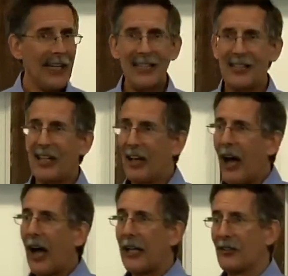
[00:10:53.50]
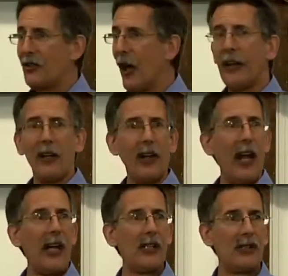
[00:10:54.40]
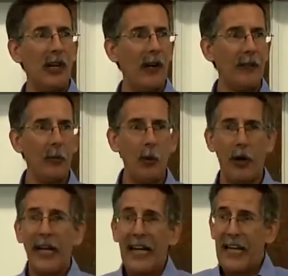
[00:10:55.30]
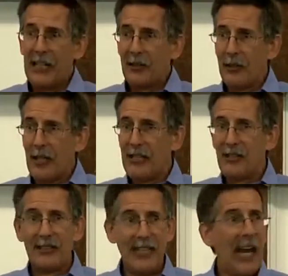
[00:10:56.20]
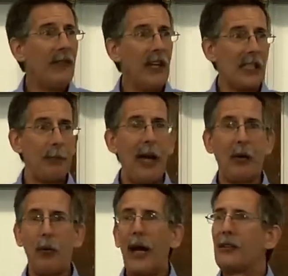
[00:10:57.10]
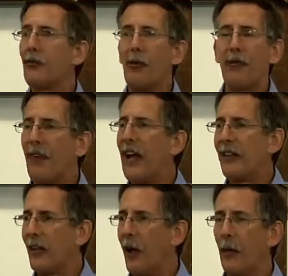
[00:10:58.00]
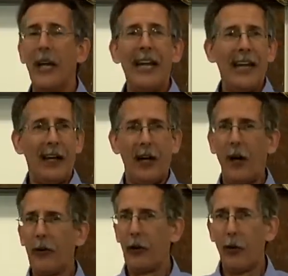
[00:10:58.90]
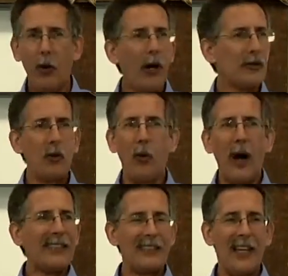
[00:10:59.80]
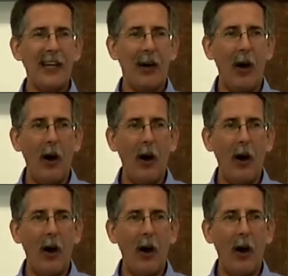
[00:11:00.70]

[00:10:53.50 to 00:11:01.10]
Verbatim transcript: You see, God has done the lion's share of the work. He's, he's saved us by grace through faith alone. On the cross, Christ did it